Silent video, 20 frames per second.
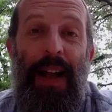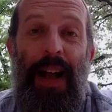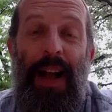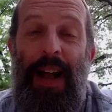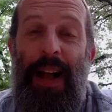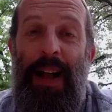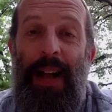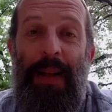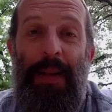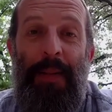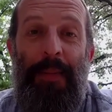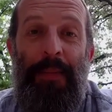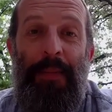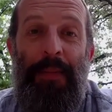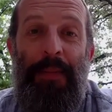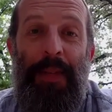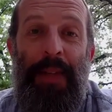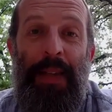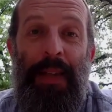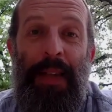
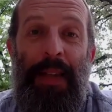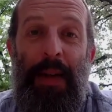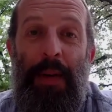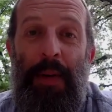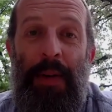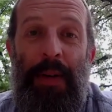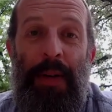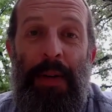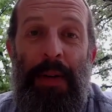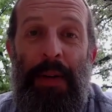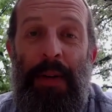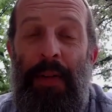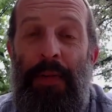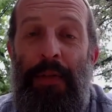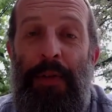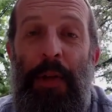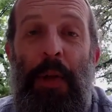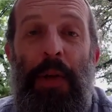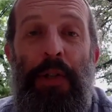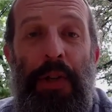There were a
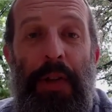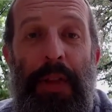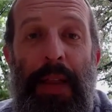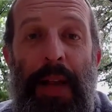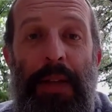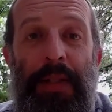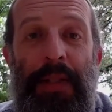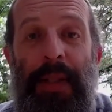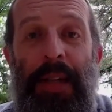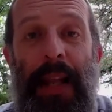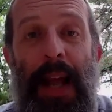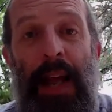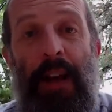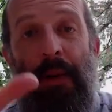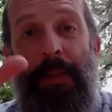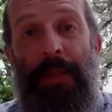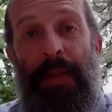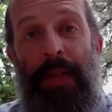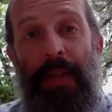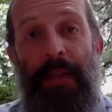few 100,000
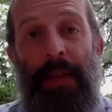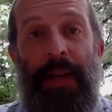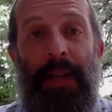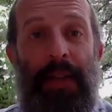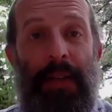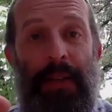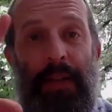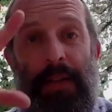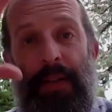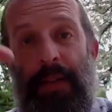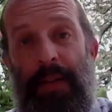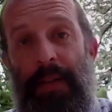Arabs living,